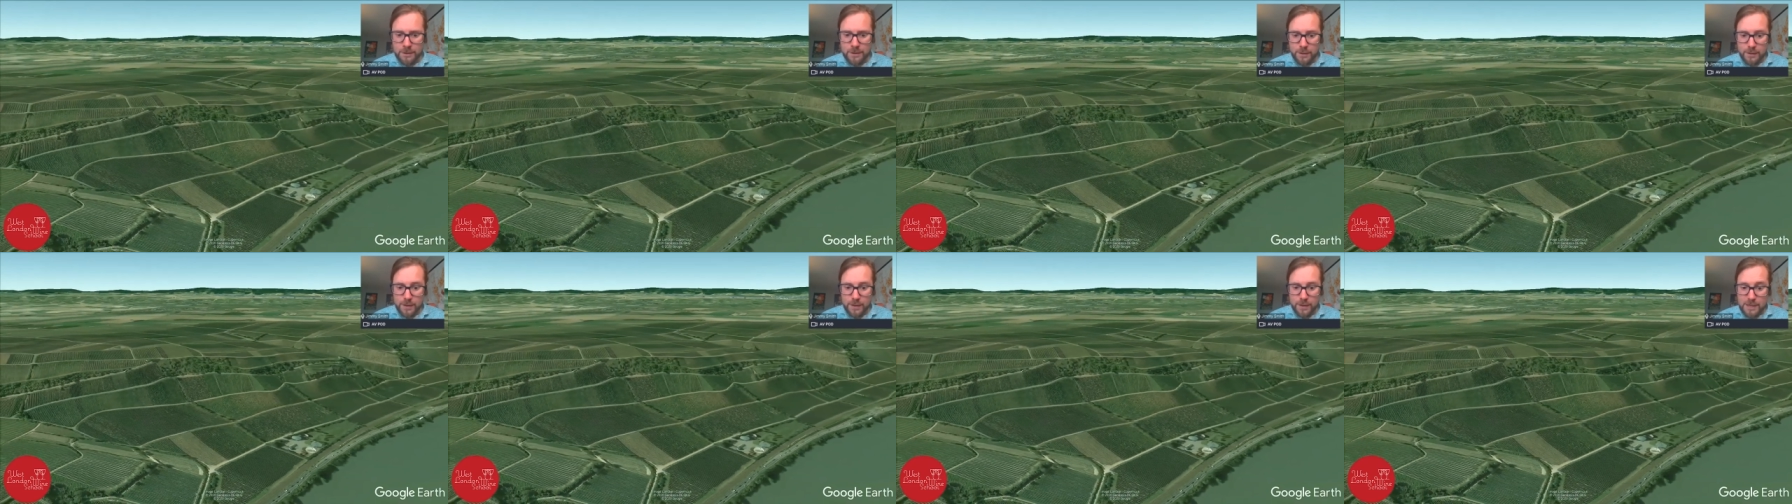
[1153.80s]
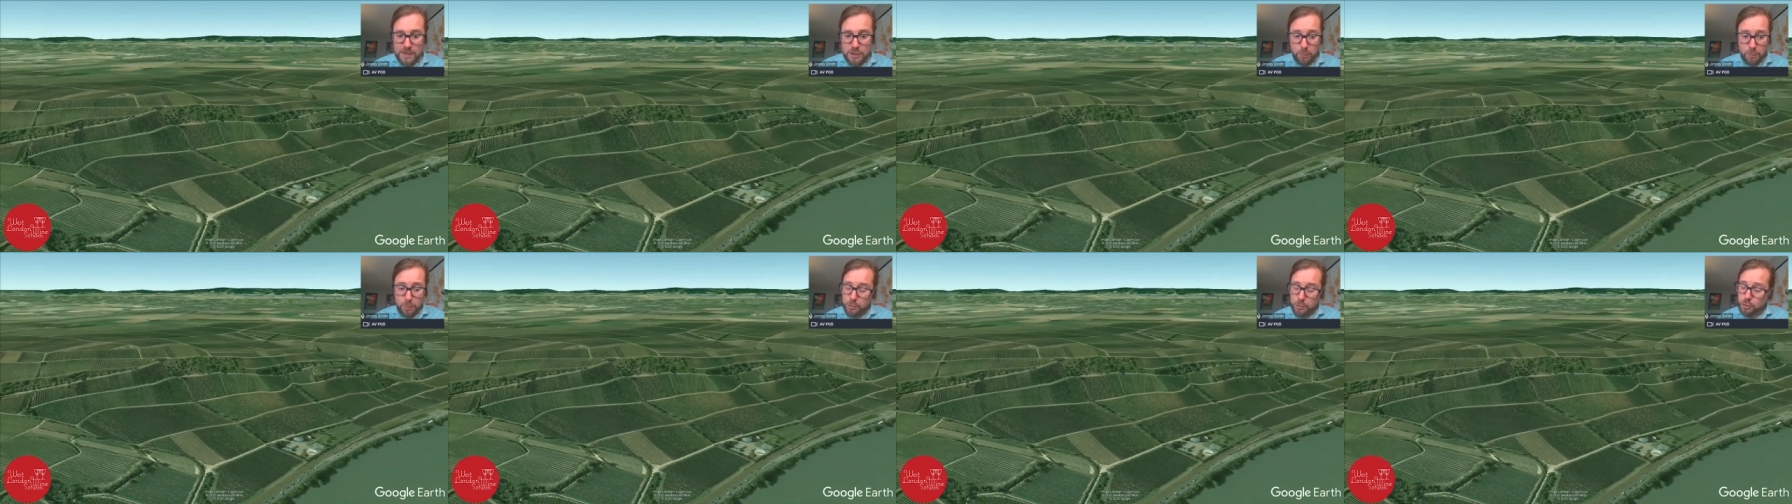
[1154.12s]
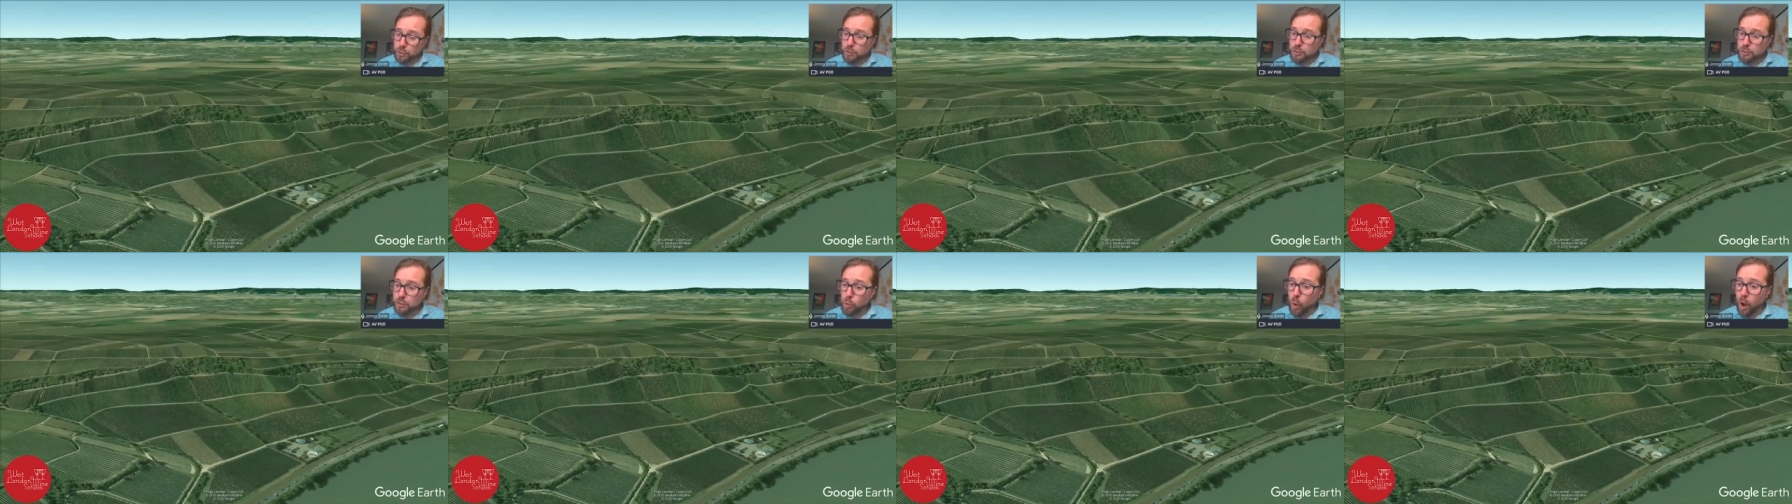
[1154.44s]
These will
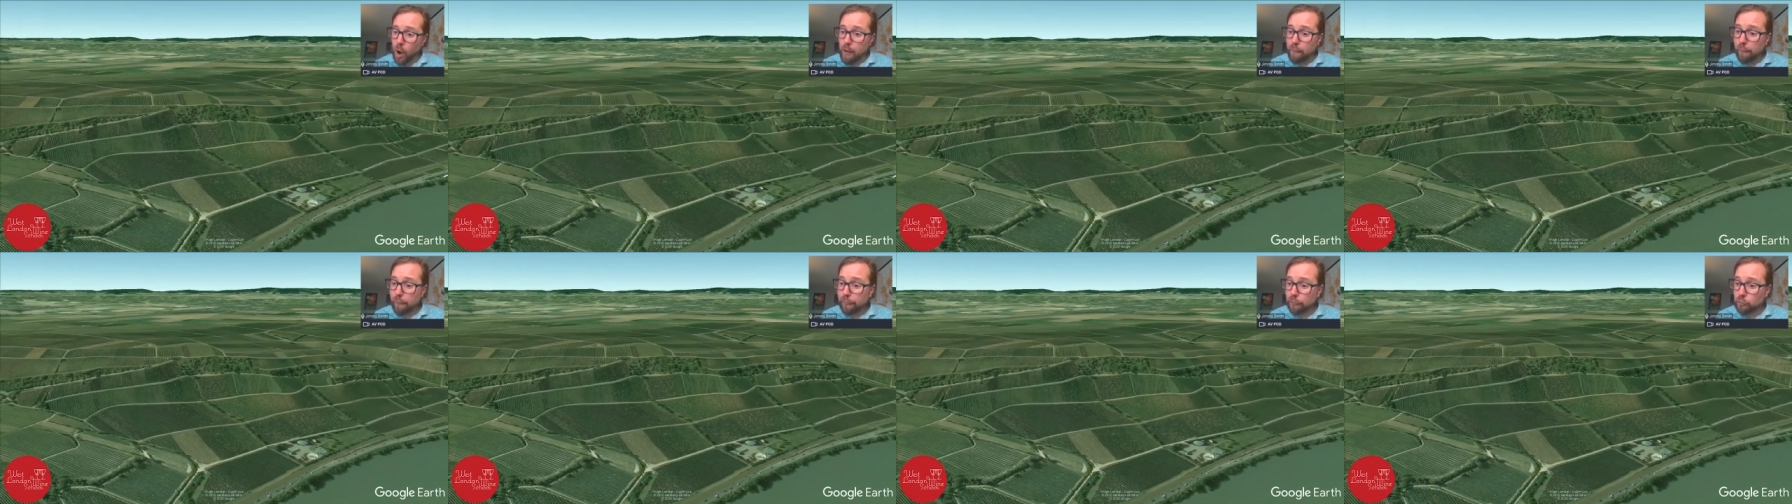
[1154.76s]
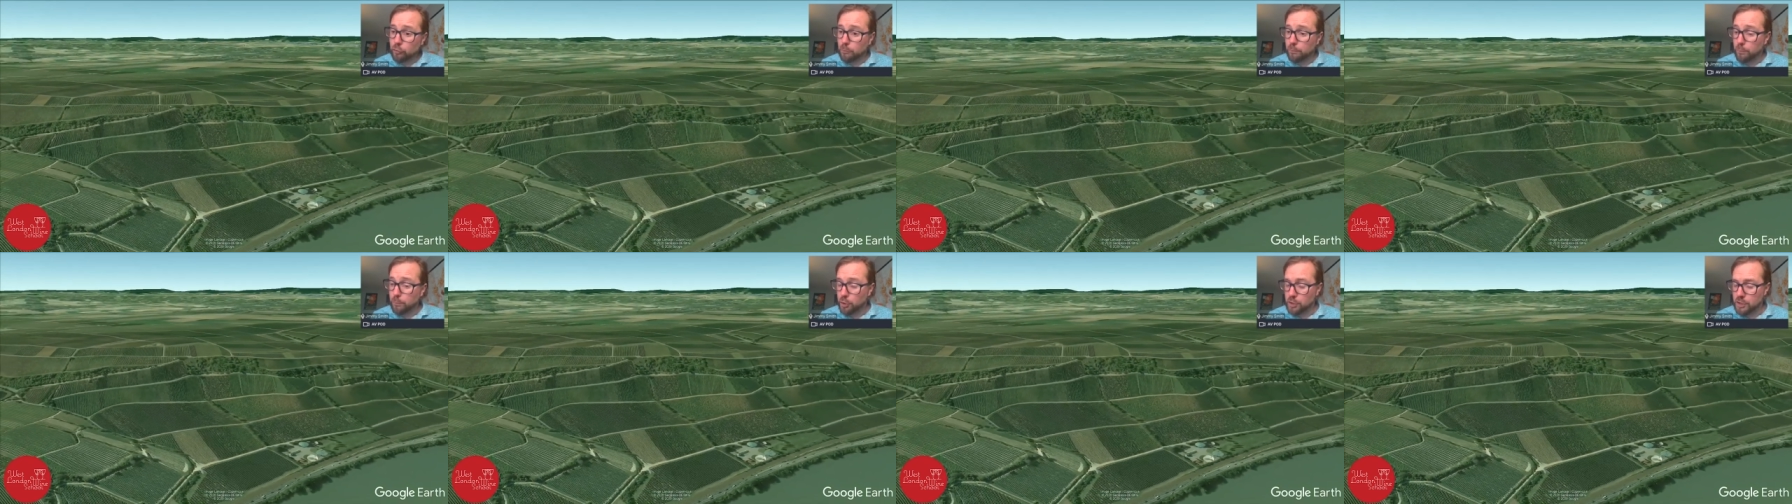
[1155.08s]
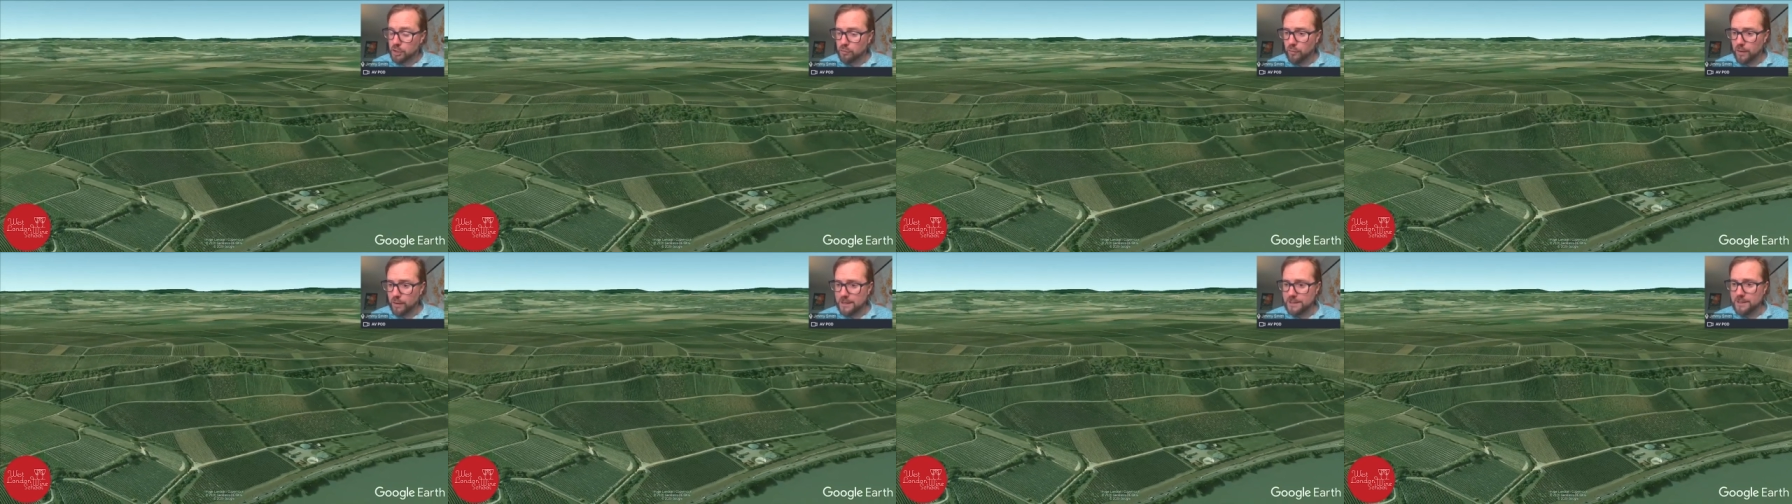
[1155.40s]
produce quite
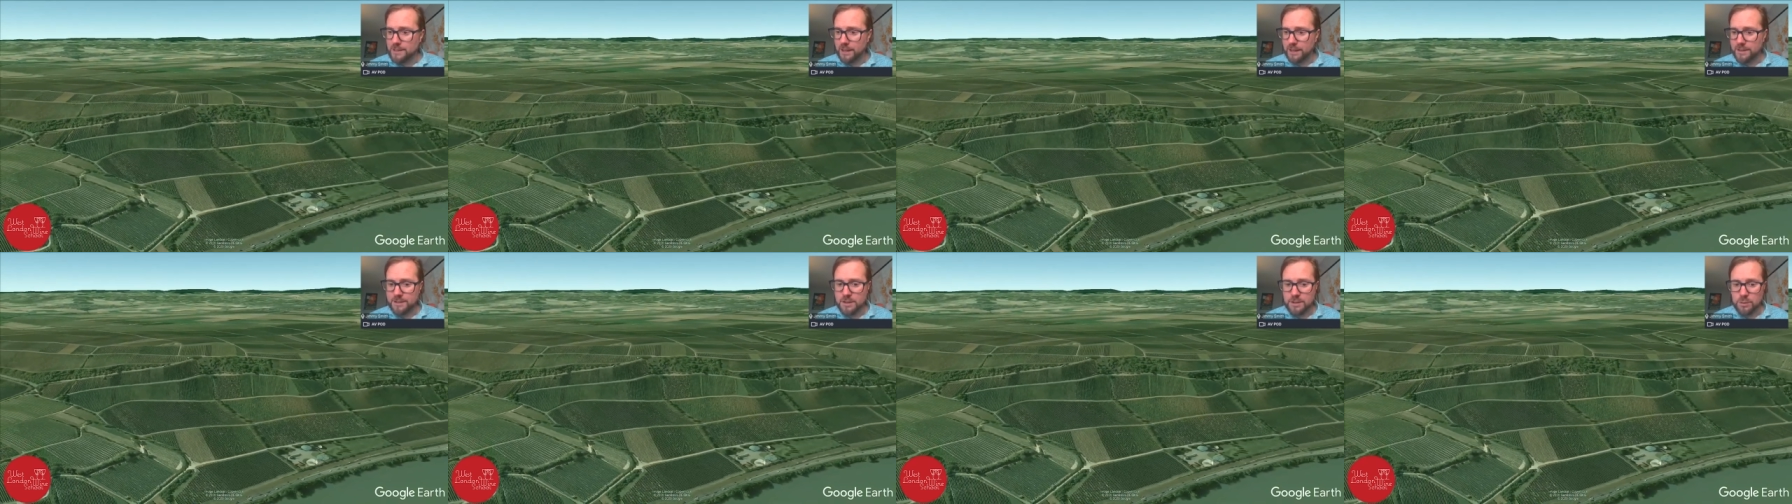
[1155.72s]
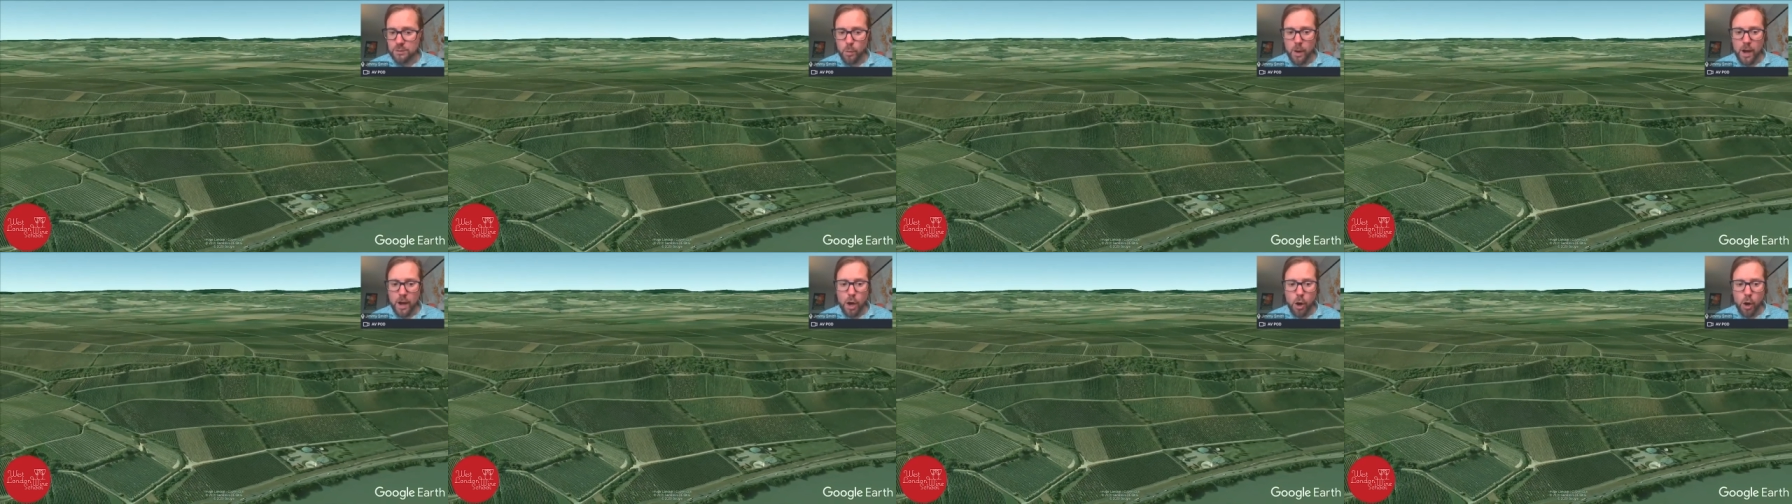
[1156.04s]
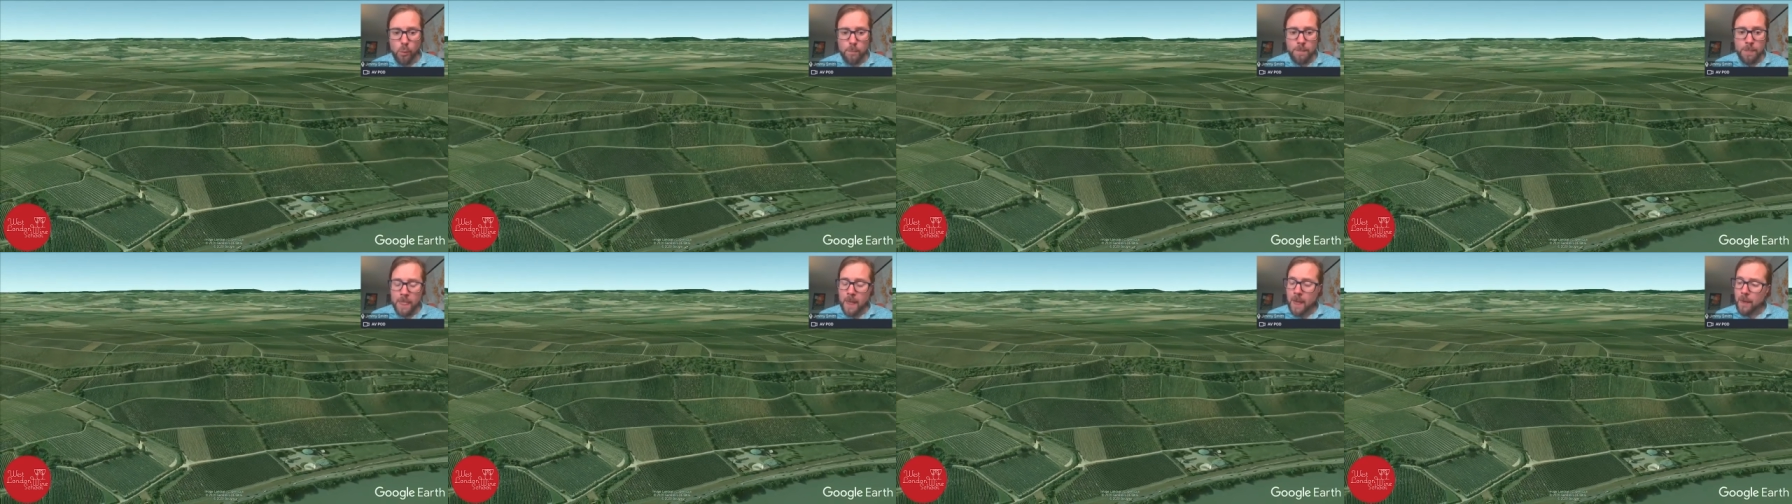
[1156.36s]
full-bodied Rieslings as
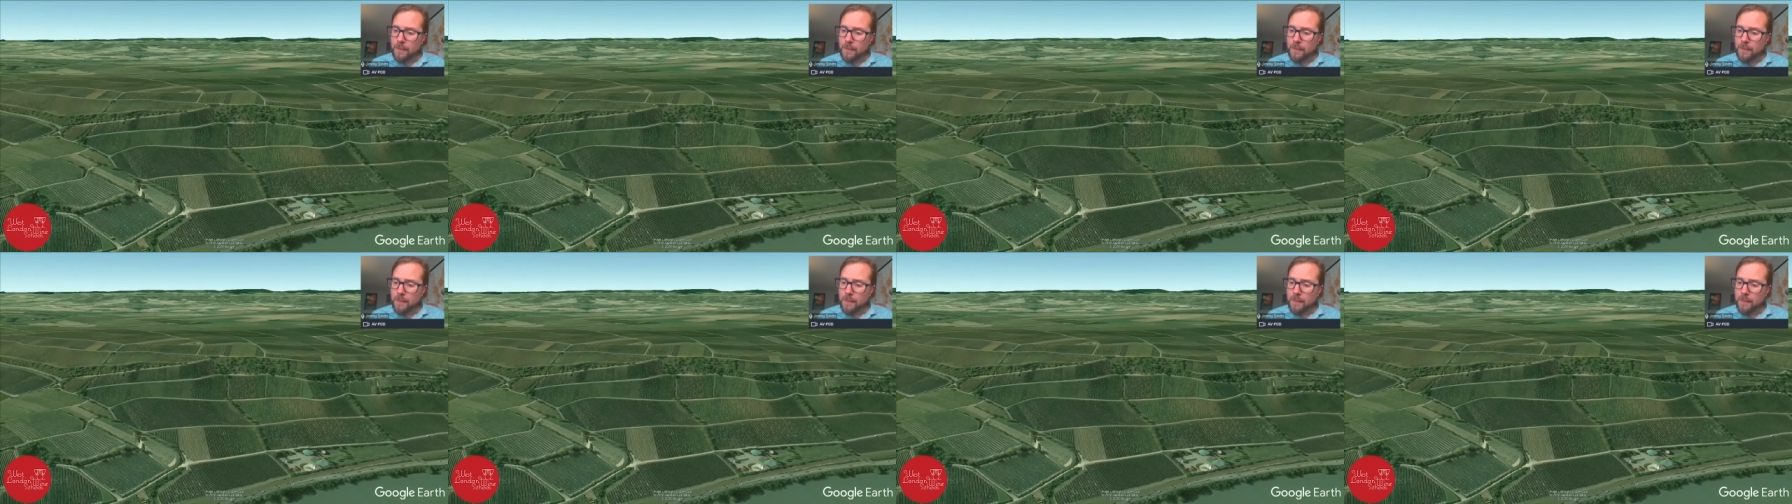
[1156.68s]
well.